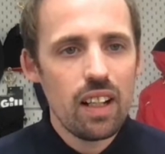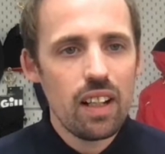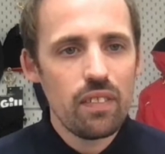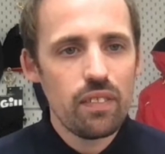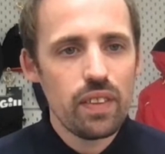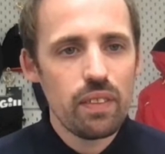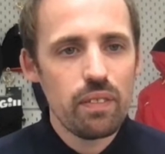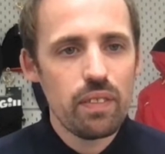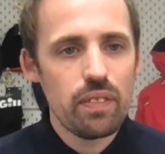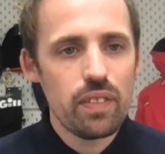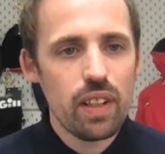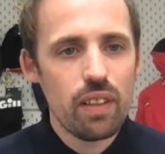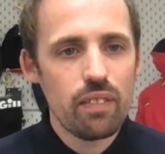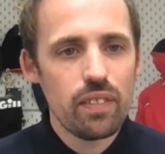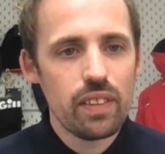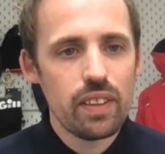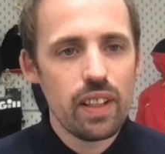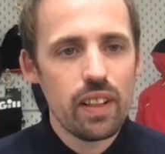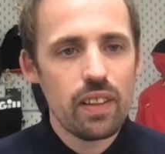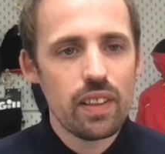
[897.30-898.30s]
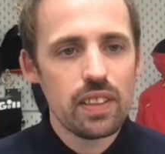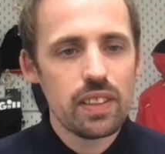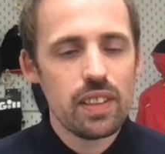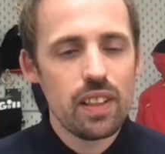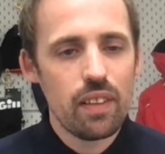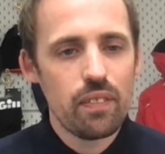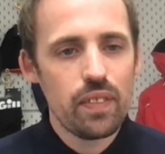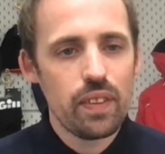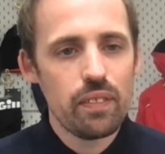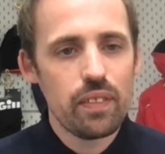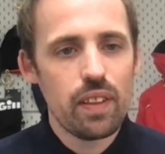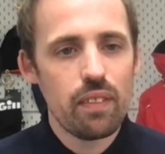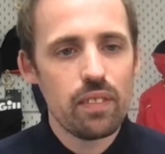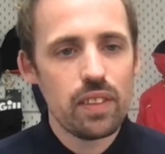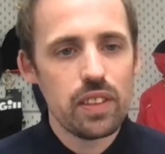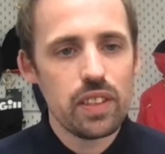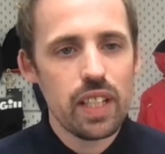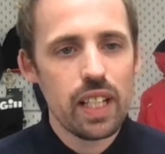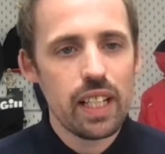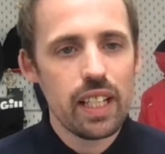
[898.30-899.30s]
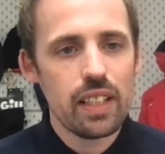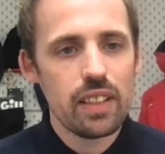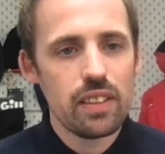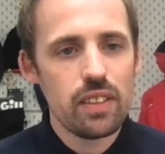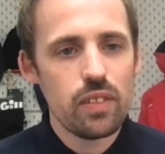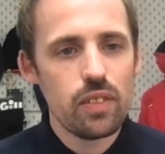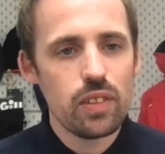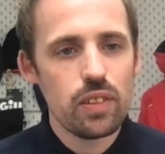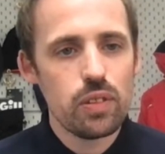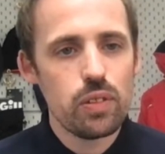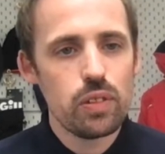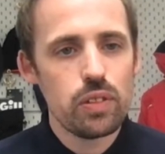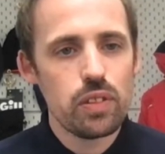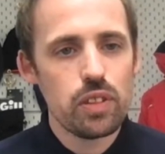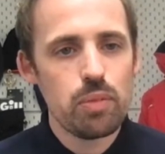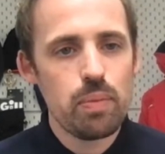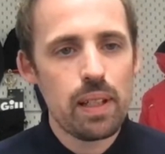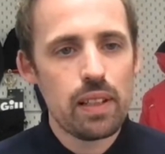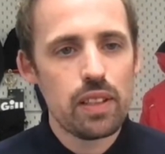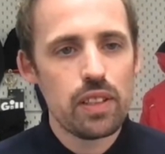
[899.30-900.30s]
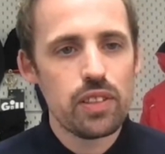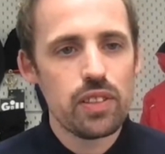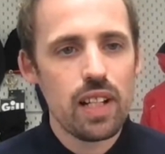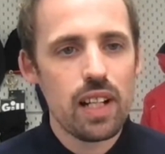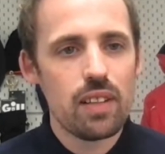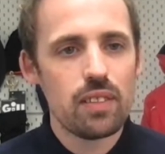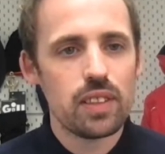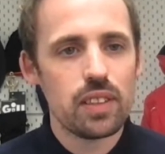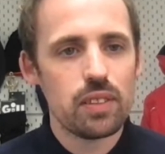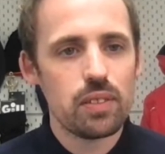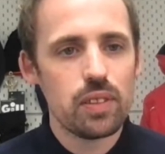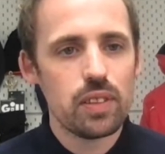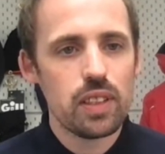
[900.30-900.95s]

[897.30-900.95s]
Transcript: I think we've covered the OS. I think we've covered the jacket. Talk to us about the trousers.